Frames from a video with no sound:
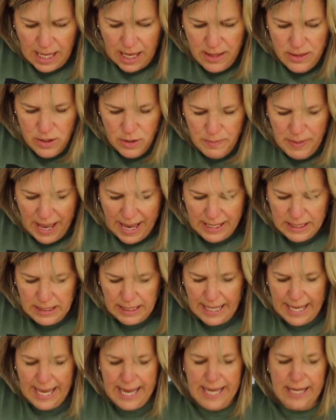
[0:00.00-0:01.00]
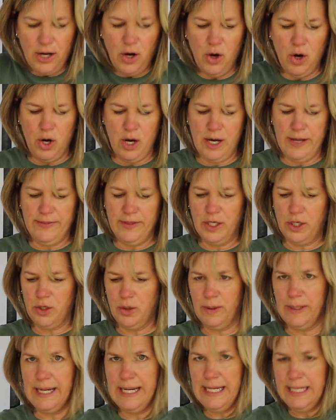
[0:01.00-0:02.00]
other back leg on the
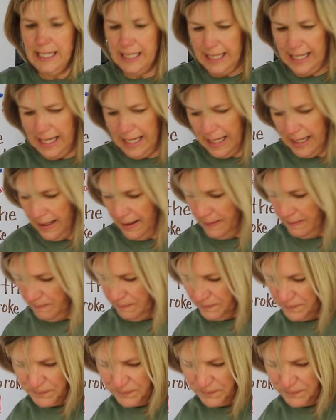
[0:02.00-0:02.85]
green again.